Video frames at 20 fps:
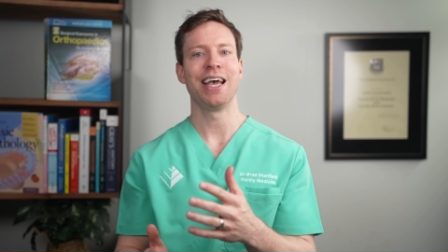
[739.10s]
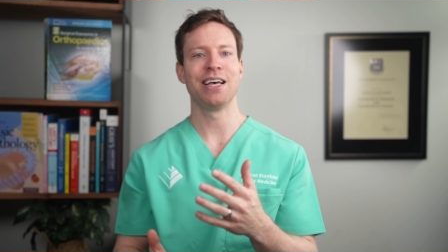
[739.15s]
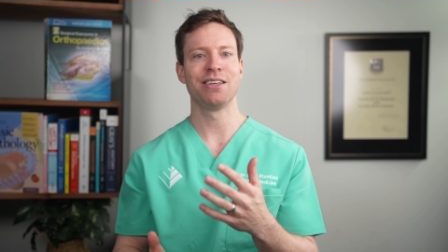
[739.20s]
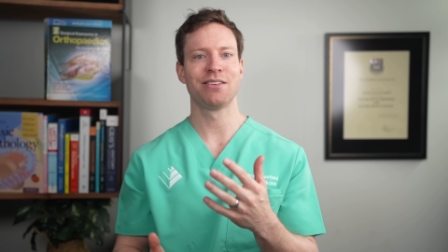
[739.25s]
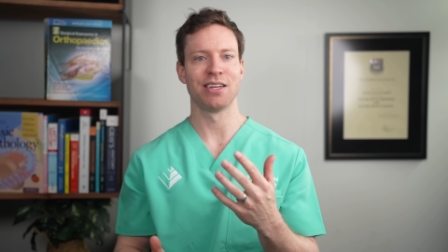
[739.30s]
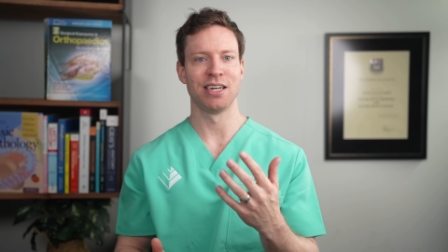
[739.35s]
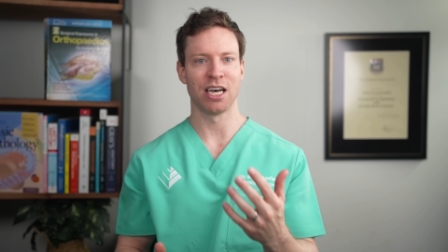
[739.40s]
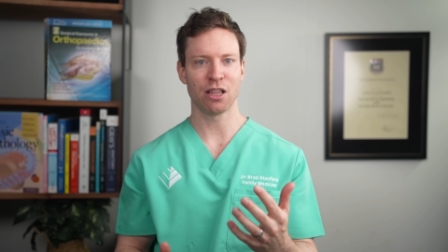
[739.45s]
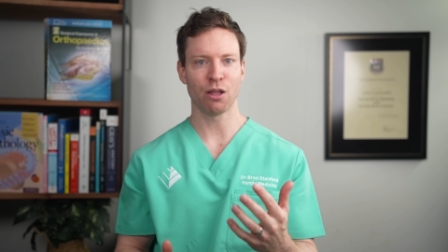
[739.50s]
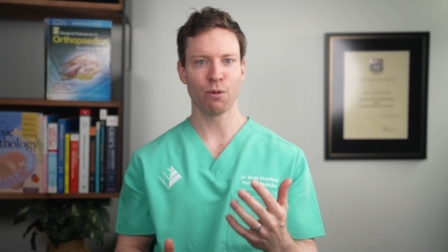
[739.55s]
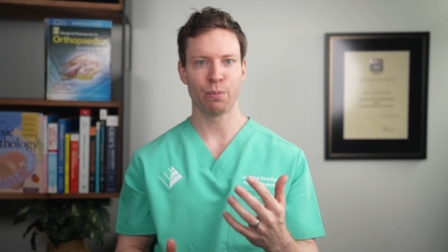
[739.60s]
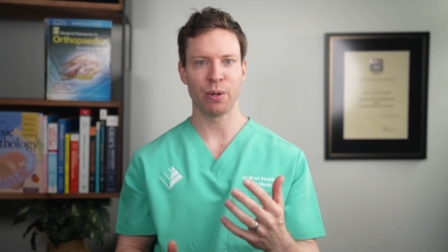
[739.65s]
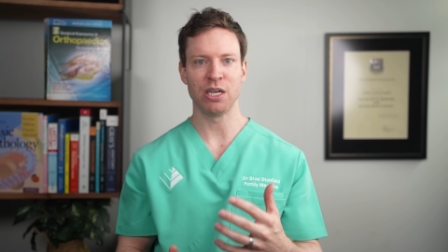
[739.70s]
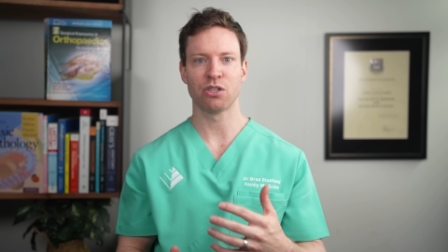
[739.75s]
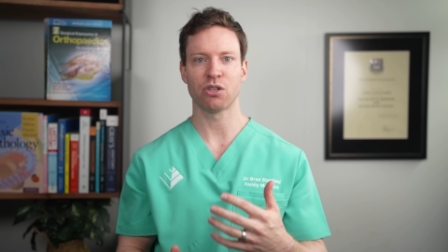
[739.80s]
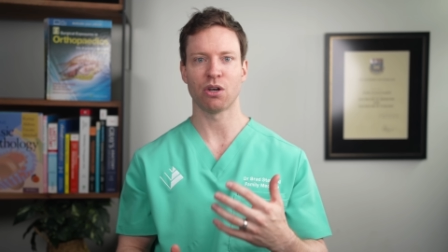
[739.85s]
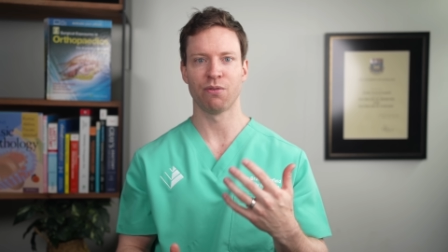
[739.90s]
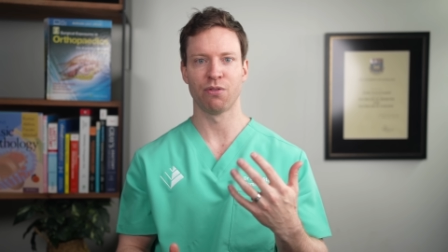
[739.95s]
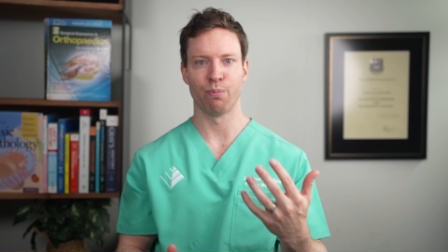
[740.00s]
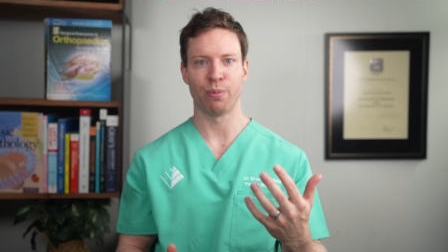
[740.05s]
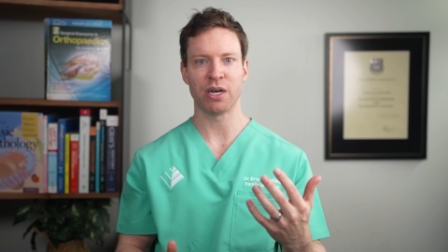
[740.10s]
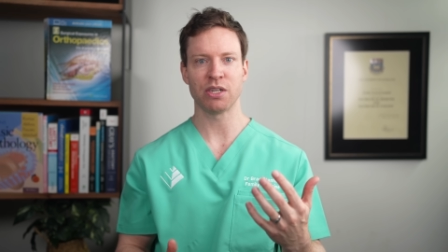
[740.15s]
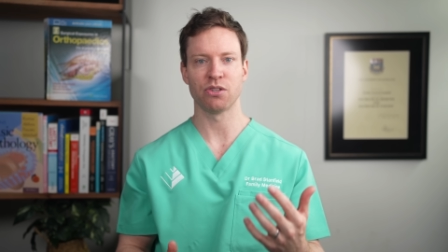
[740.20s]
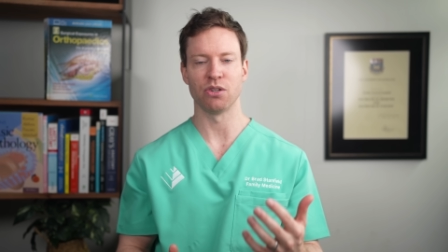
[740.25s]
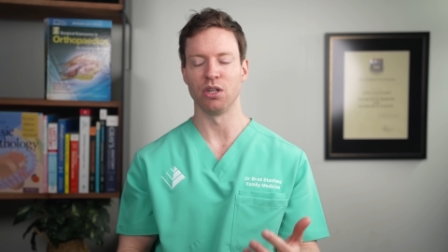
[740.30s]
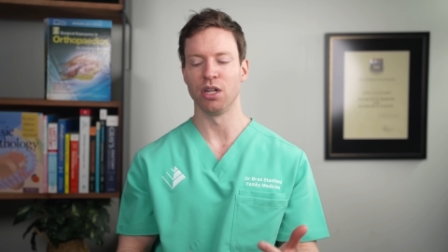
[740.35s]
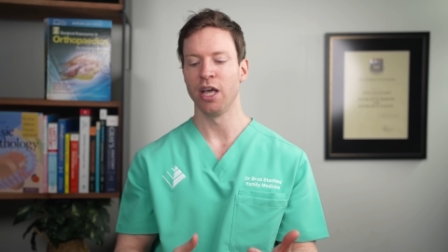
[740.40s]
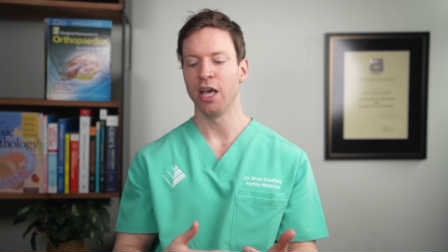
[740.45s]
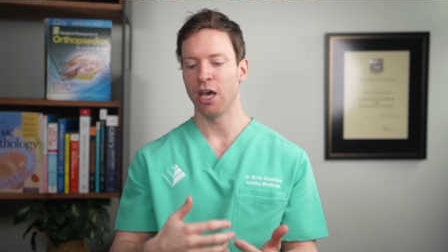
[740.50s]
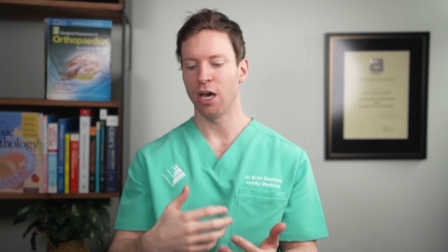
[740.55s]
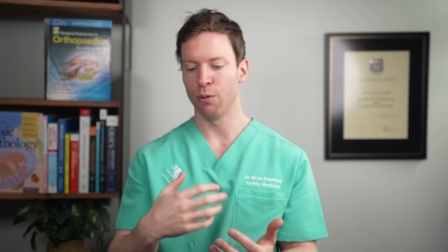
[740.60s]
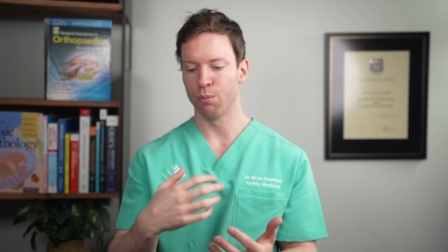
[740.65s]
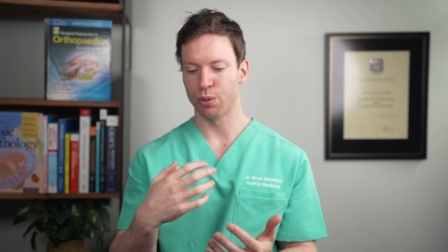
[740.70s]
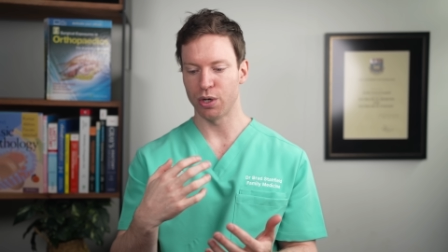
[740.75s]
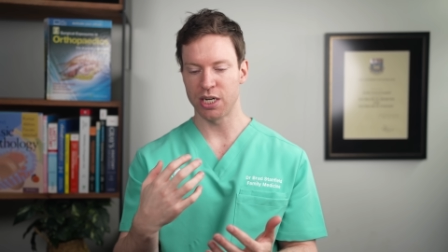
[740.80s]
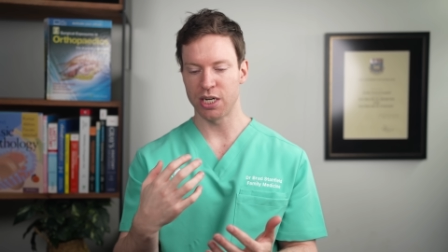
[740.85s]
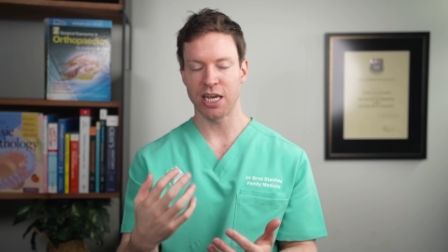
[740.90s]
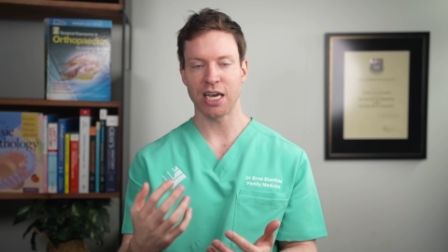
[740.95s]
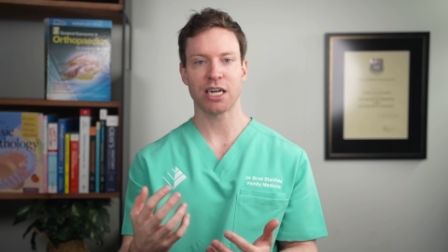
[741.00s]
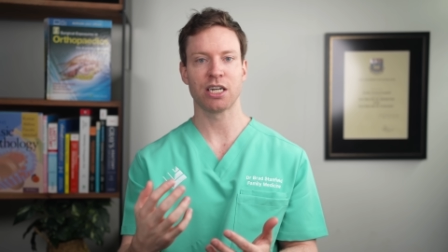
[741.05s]
is another piece of the puzzle in
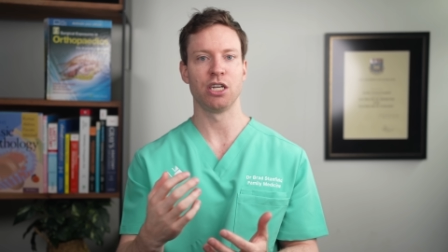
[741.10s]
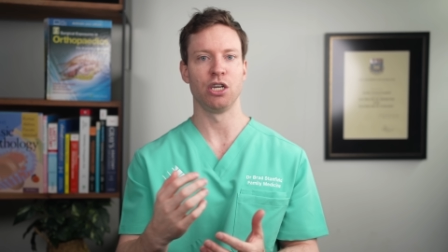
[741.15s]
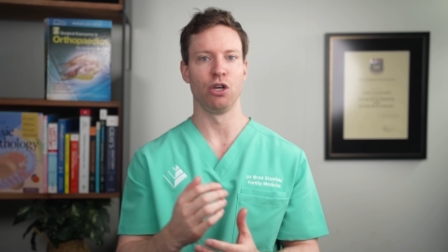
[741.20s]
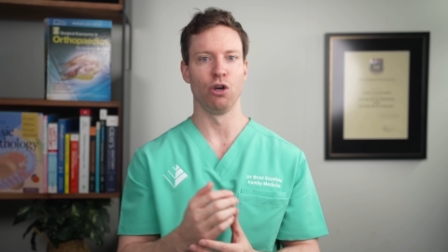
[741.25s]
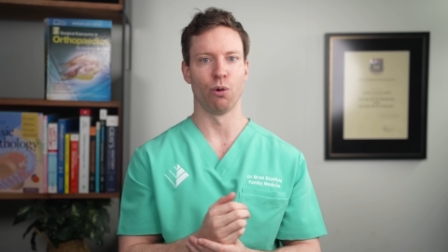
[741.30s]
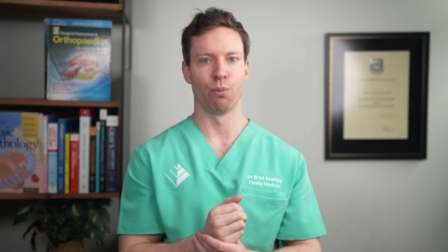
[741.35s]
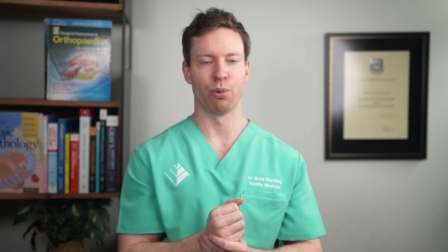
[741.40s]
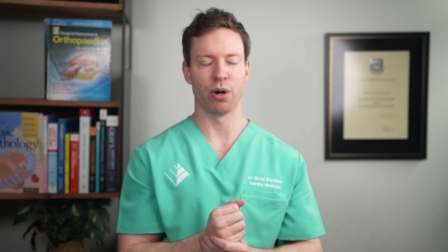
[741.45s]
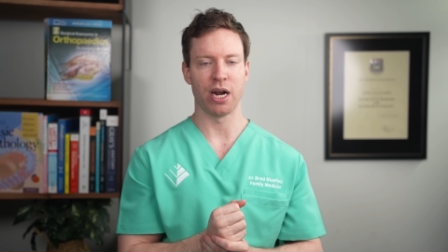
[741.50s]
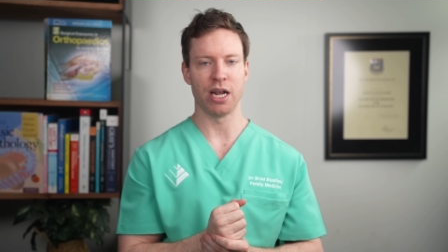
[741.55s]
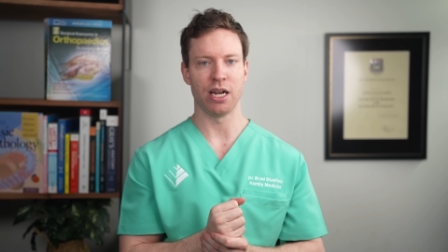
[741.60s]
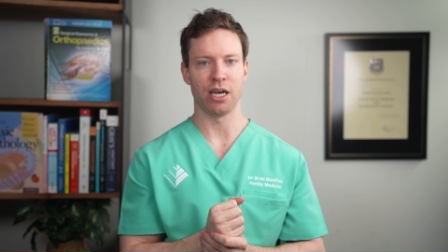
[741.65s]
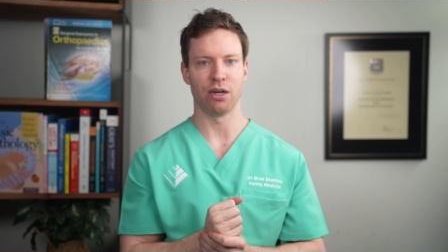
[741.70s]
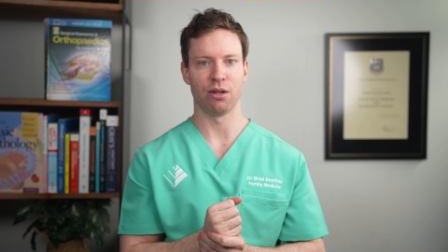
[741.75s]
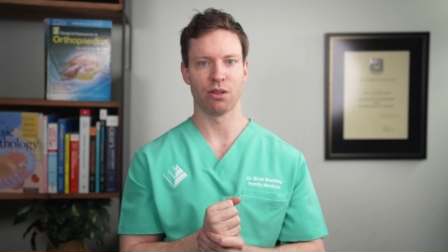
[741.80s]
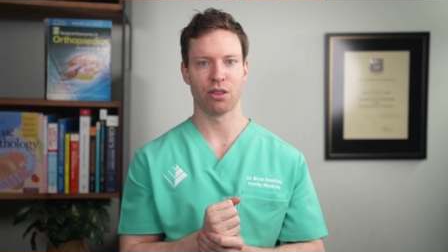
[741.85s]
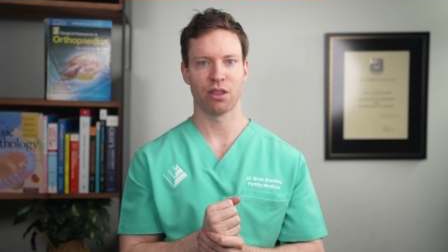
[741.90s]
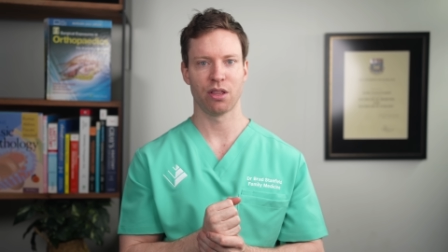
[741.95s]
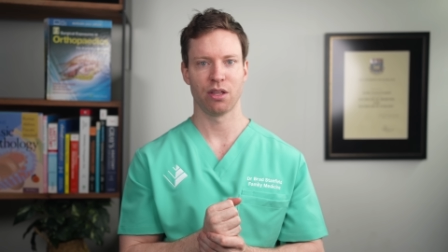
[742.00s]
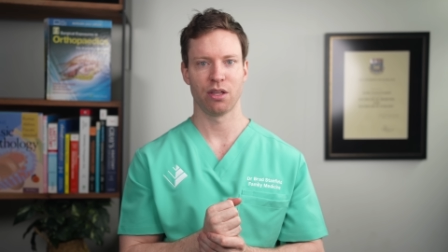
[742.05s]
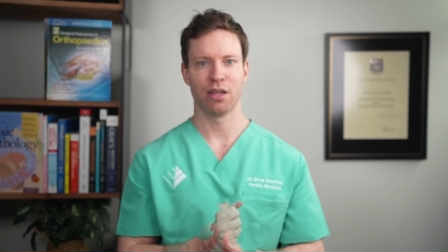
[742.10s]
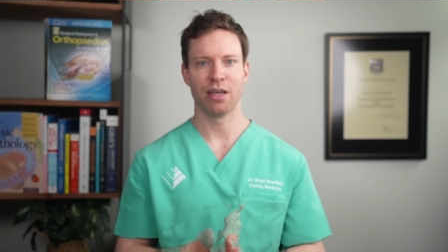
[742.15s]
protecting your brain health.